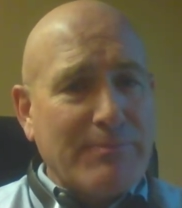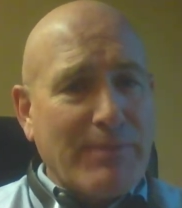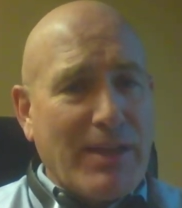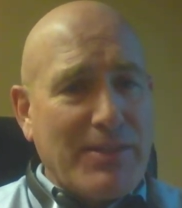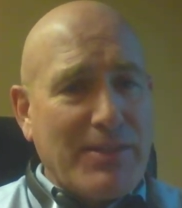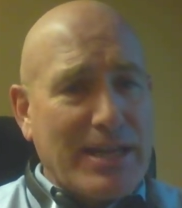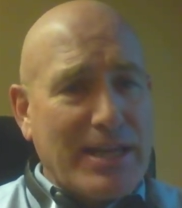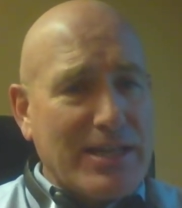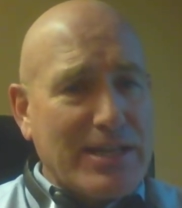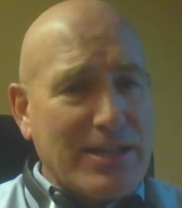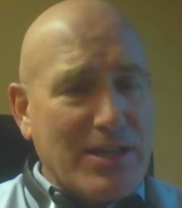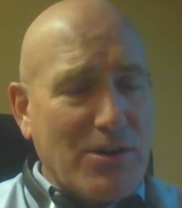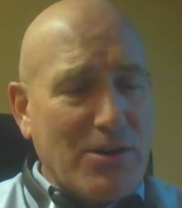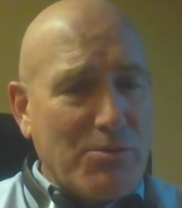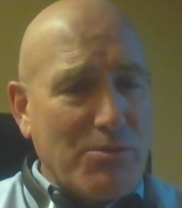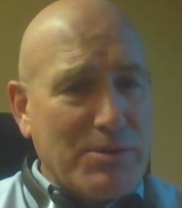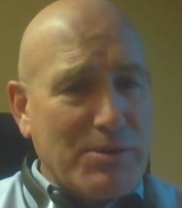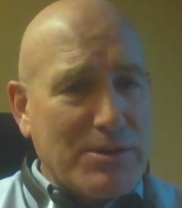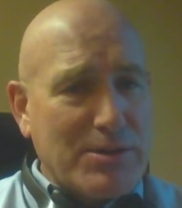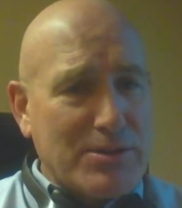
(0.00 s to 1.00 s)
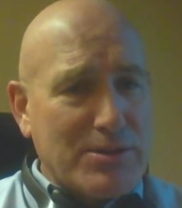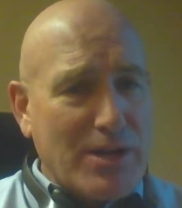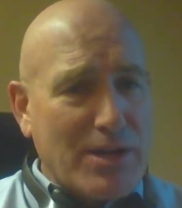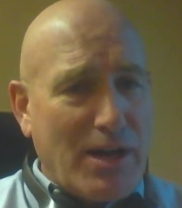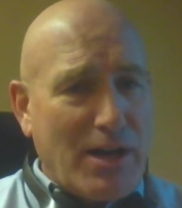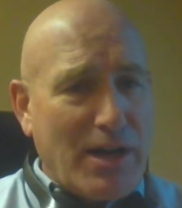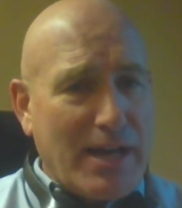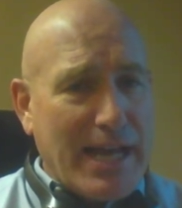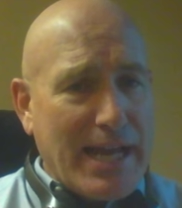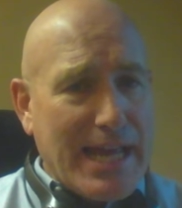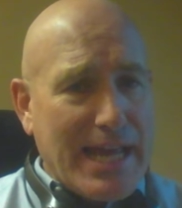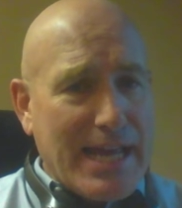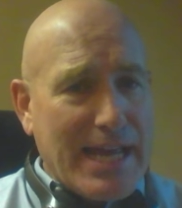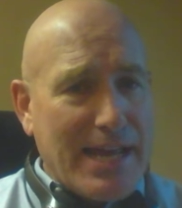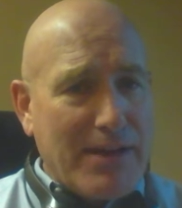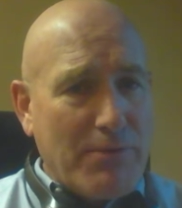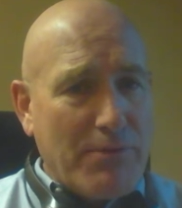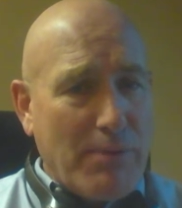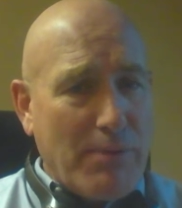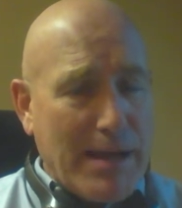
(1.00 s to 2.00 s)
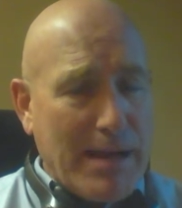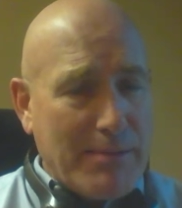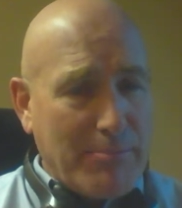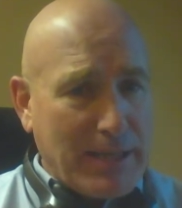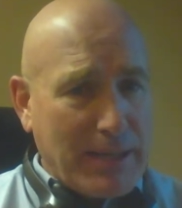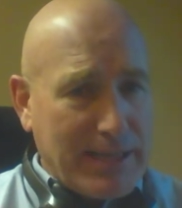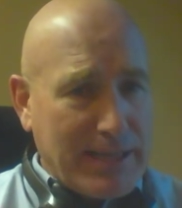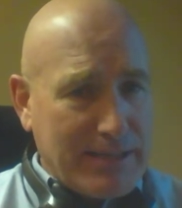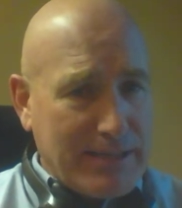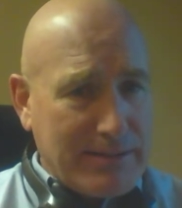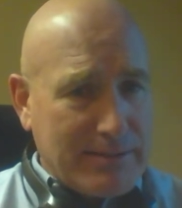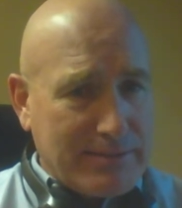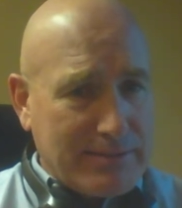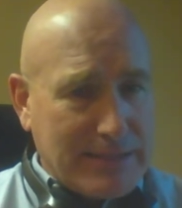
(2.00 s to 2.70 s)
They can go with the Scott and White plan.